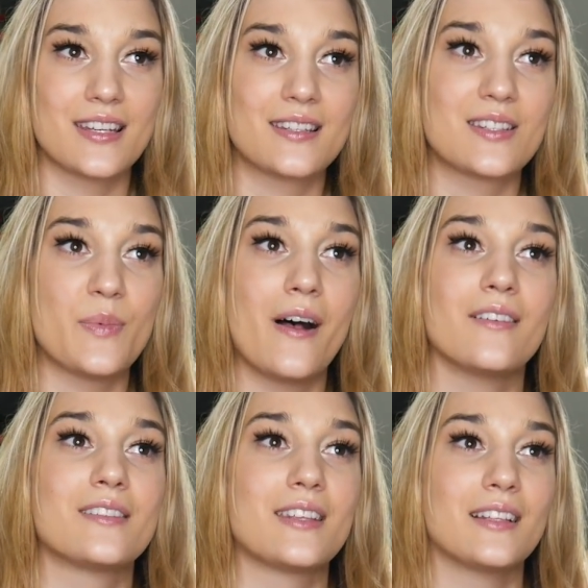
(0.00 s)
it
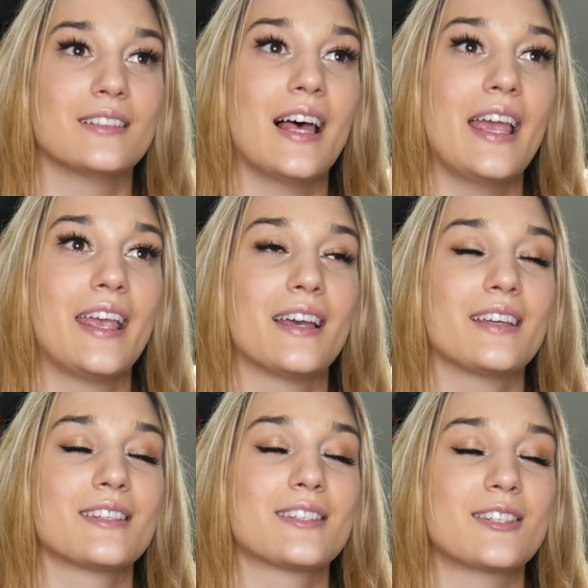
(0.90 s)
smells like
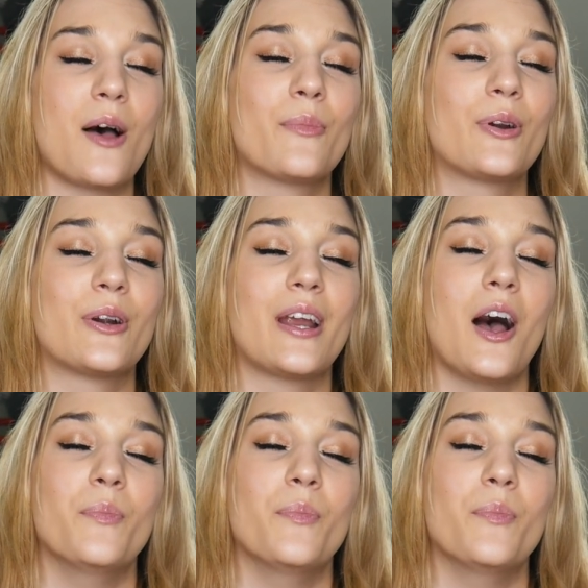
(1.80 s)
summer,